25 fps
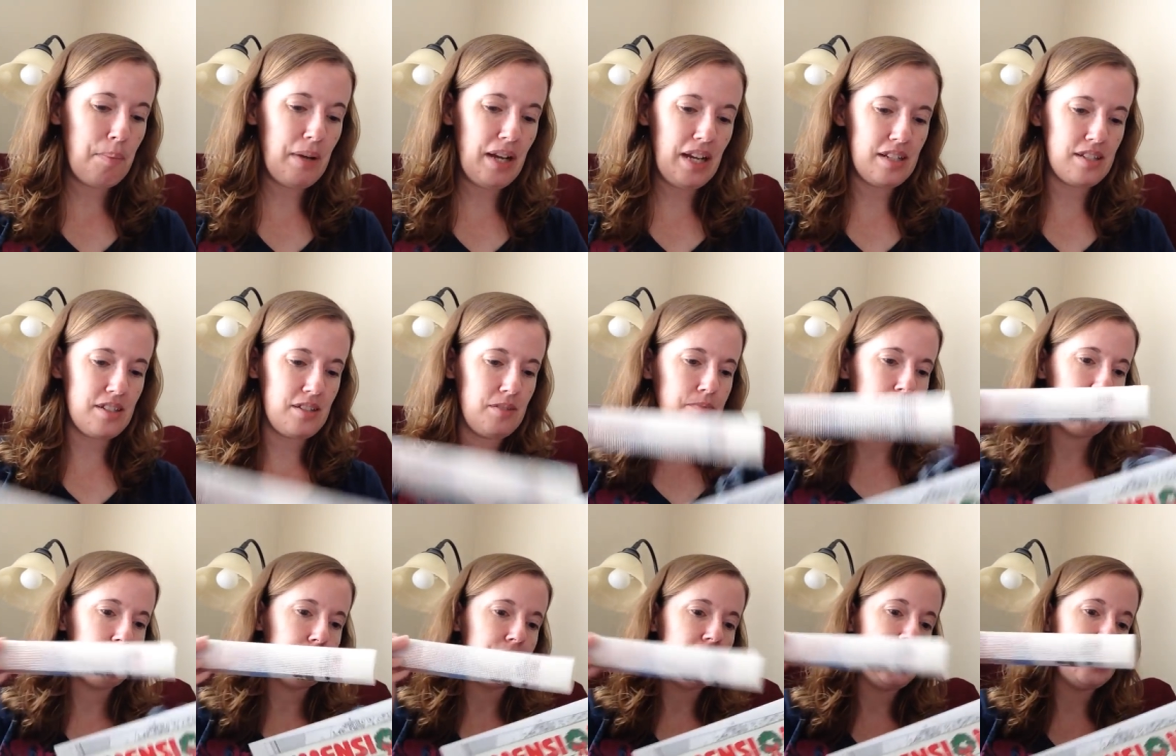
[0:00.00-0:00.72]
But
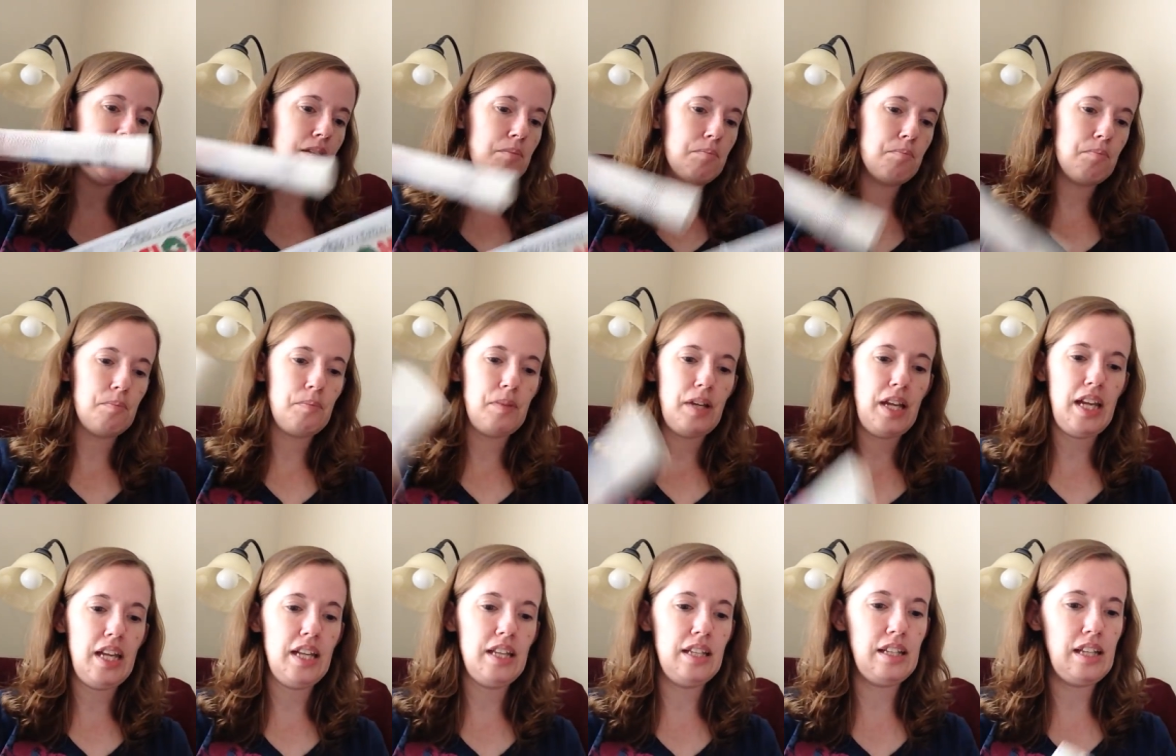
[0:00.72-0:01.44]
in the
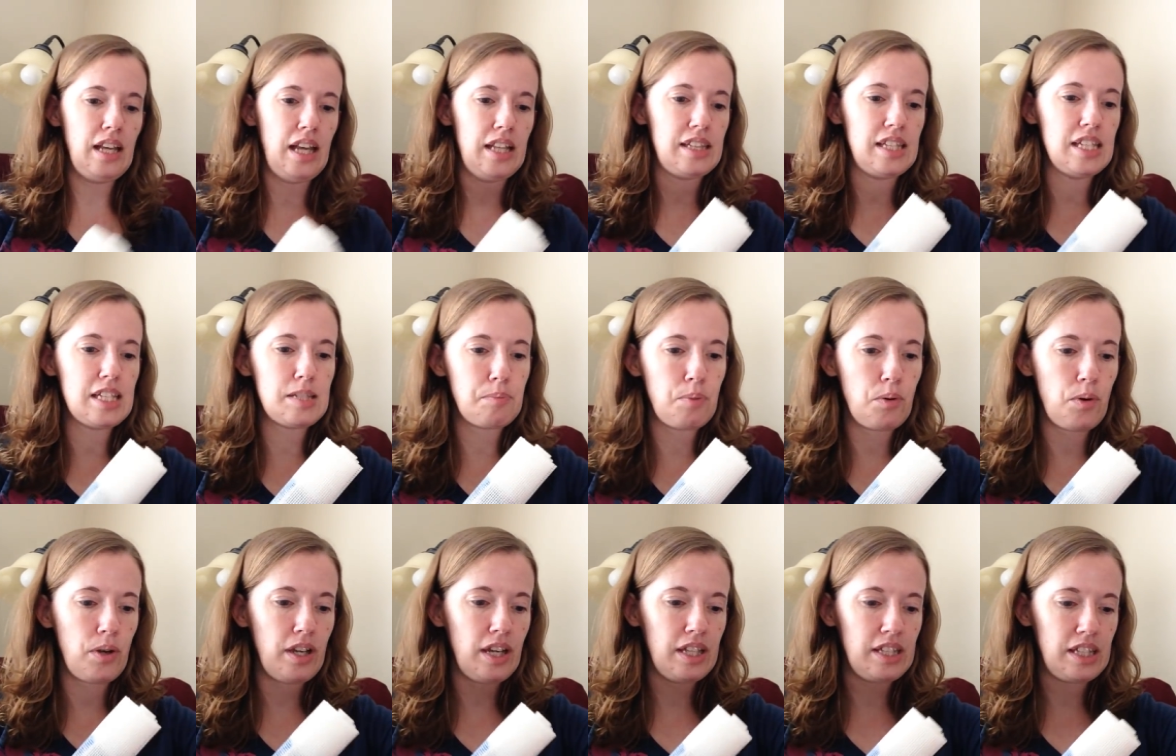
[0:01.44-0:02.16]
in at this
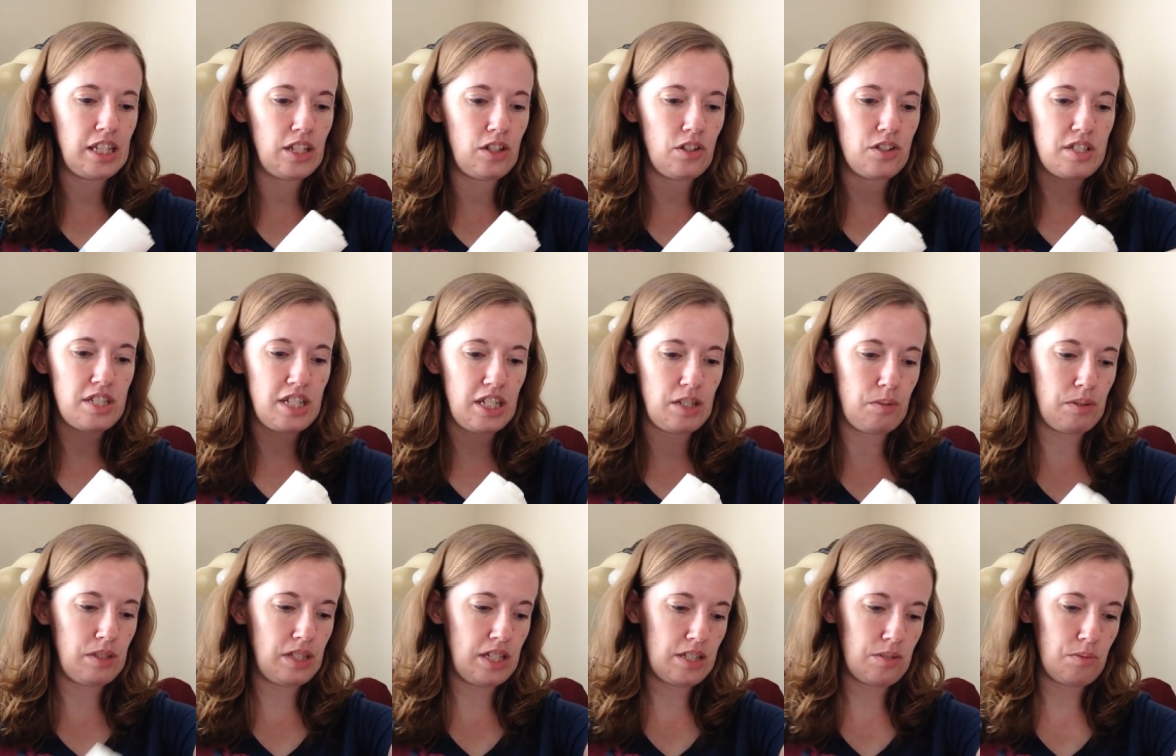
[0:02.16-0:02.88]
point, I think I'll
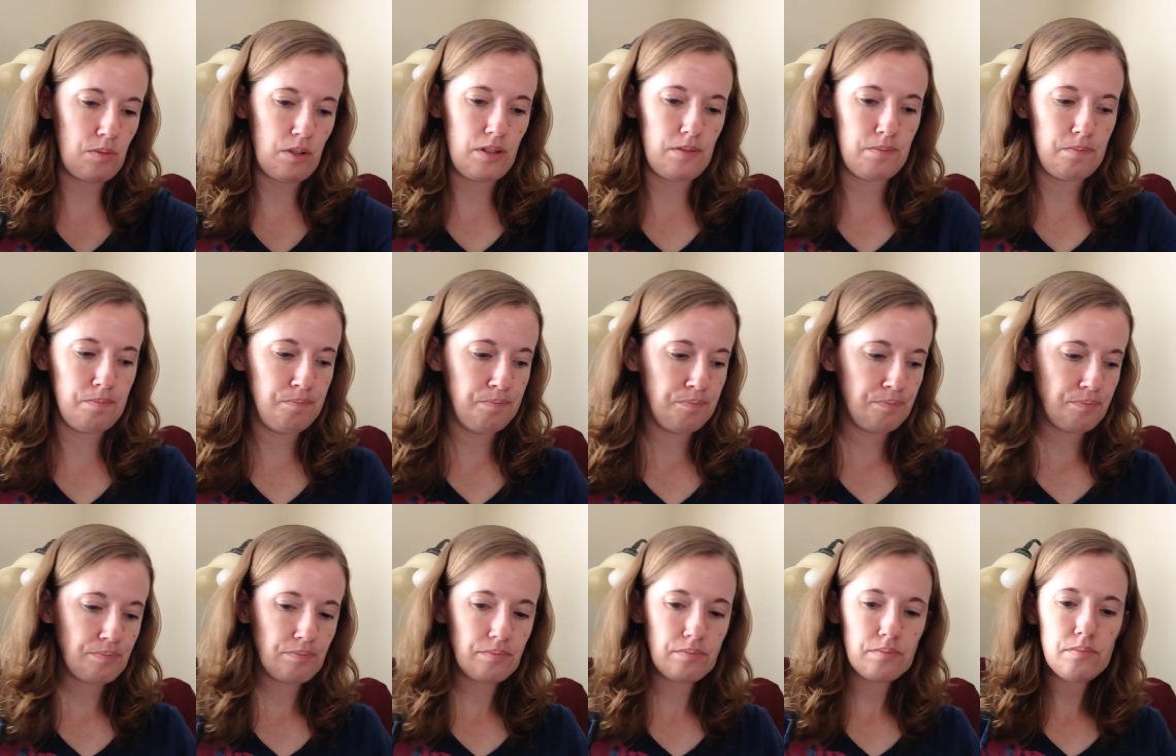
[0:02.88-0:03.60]
stick with this one
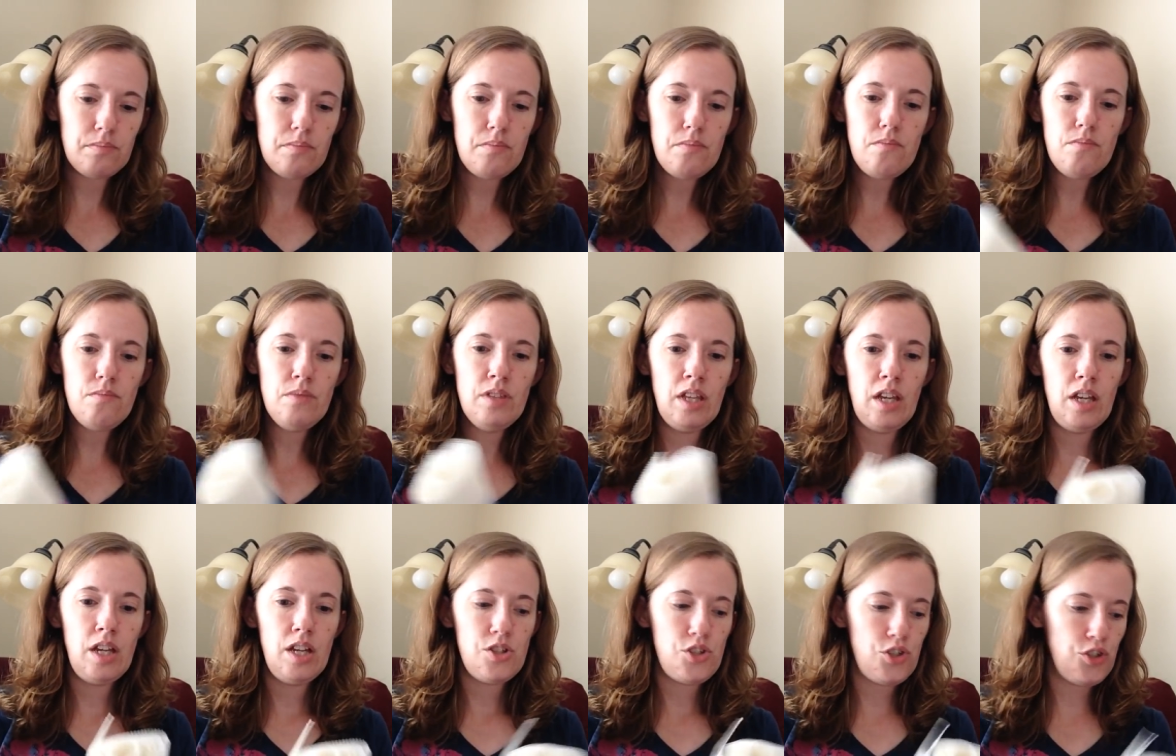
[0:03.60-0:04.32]

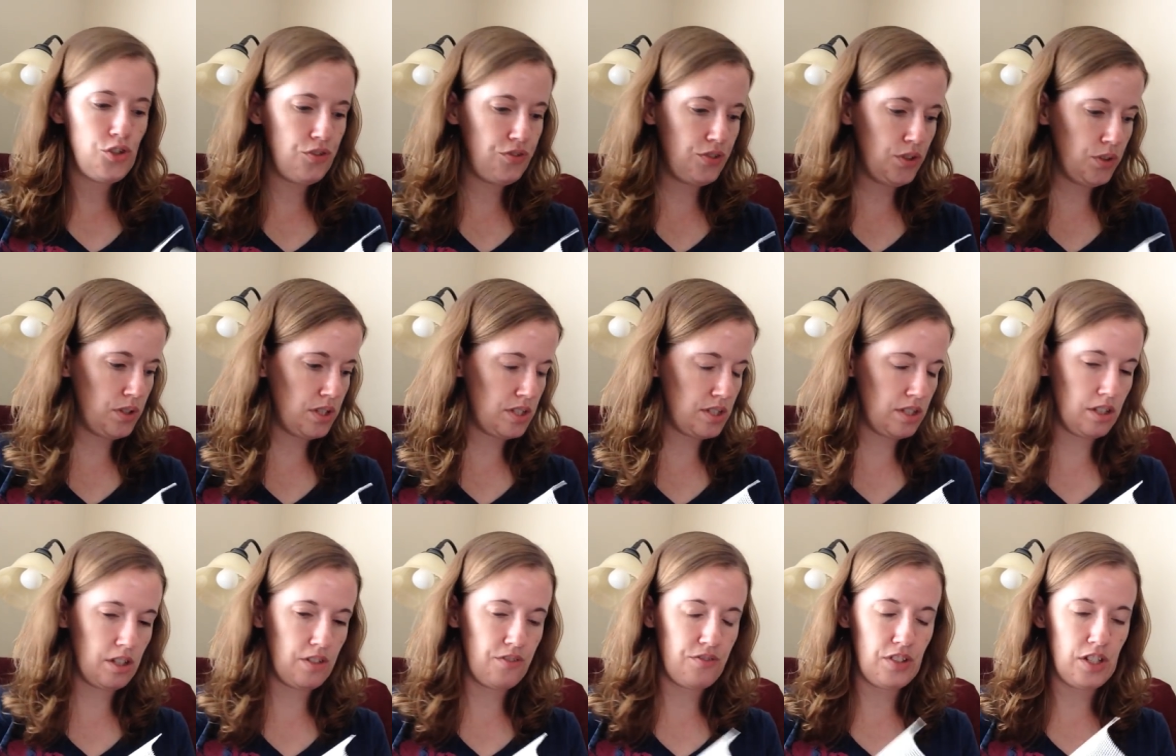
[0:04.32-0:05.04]
to focus
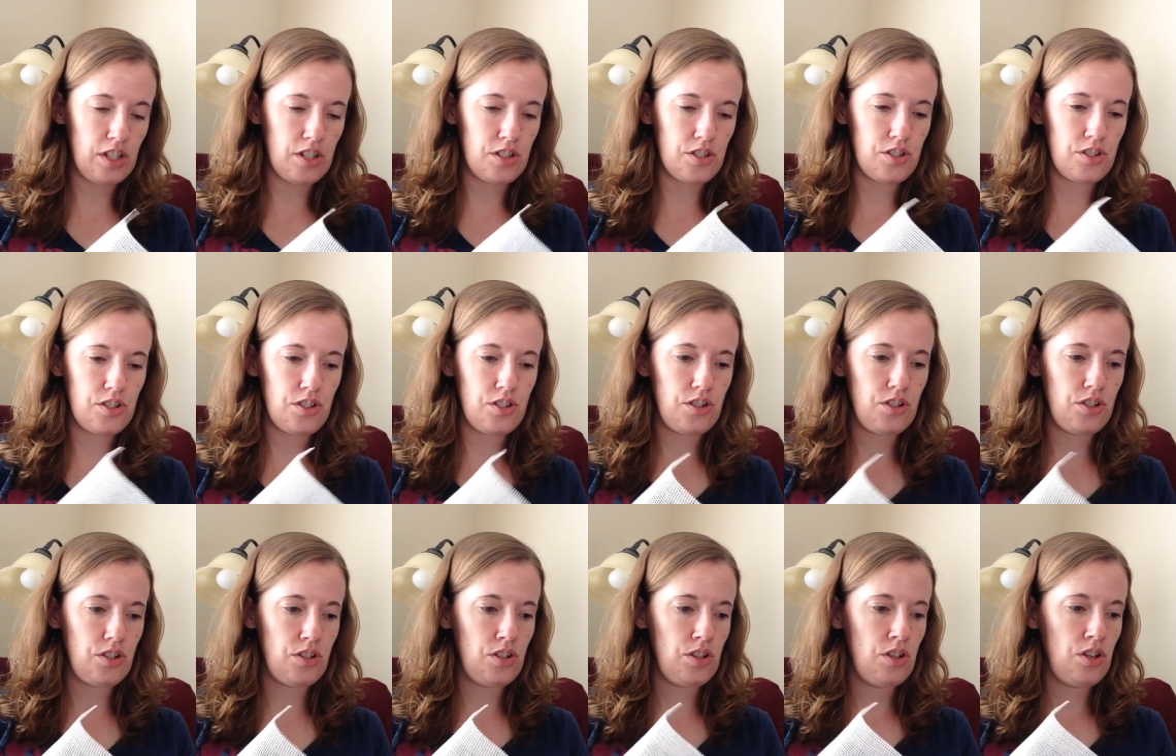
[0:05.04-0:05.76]
on a finish.
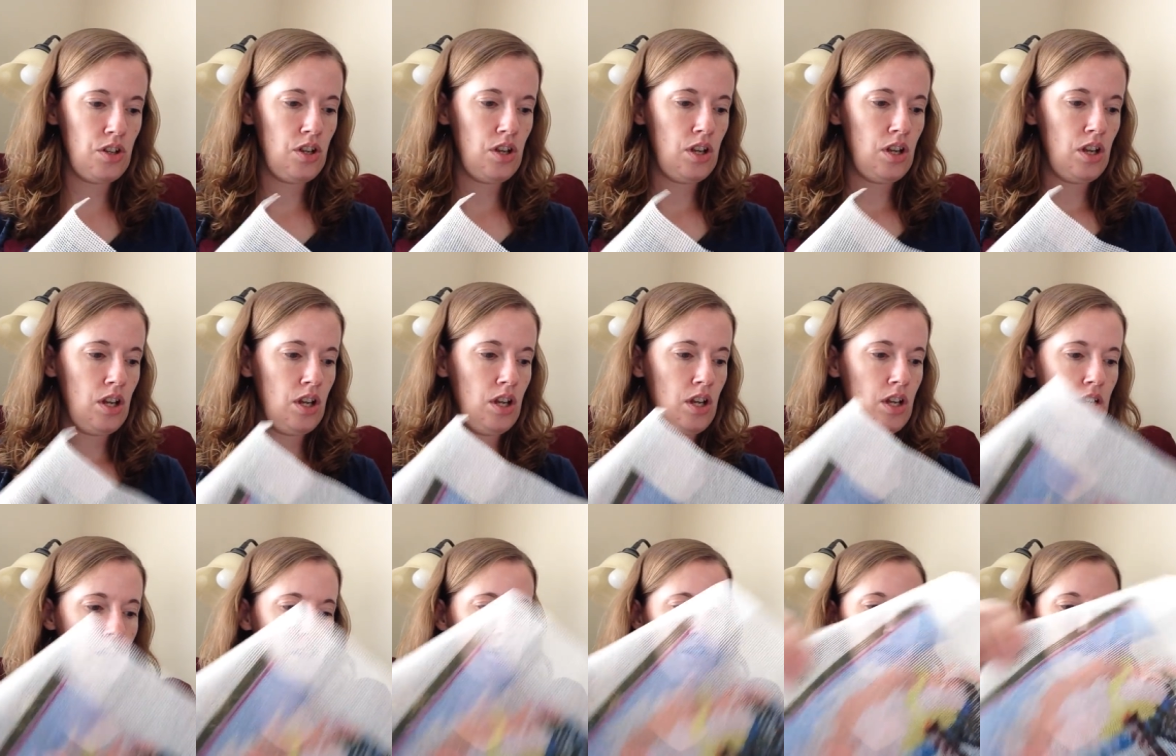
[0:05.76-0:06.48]

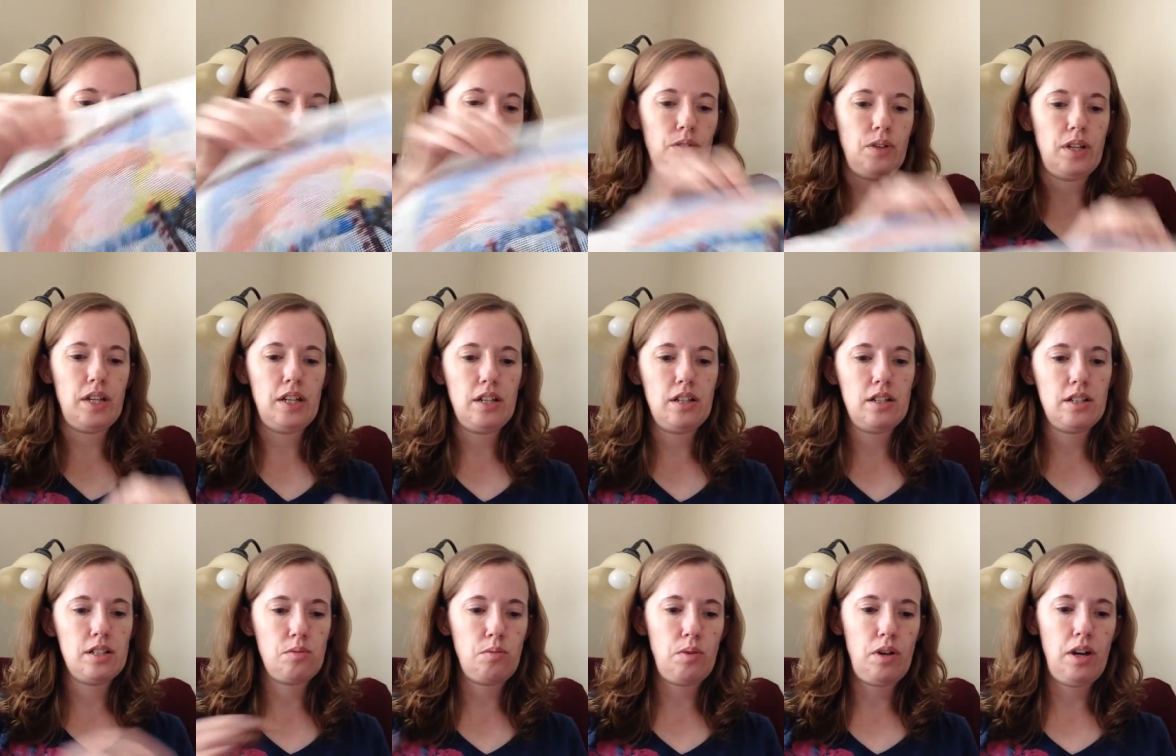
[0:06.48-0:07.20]
So
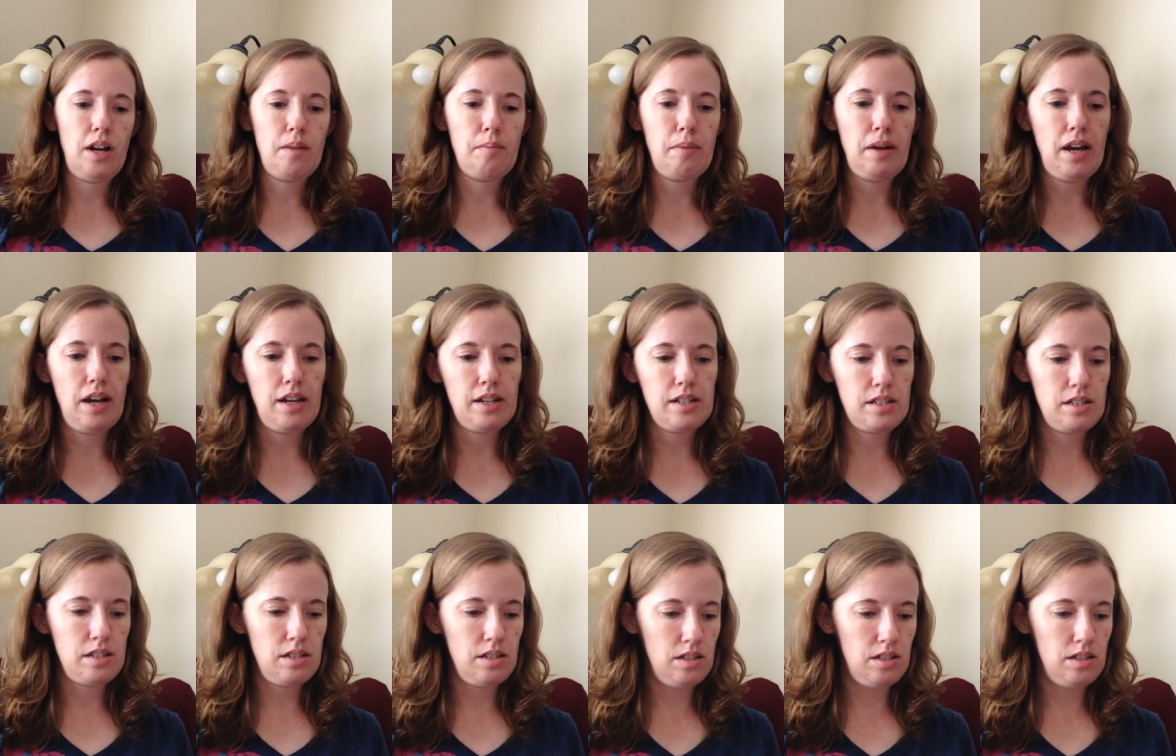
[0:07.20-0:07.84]
here's where I'm at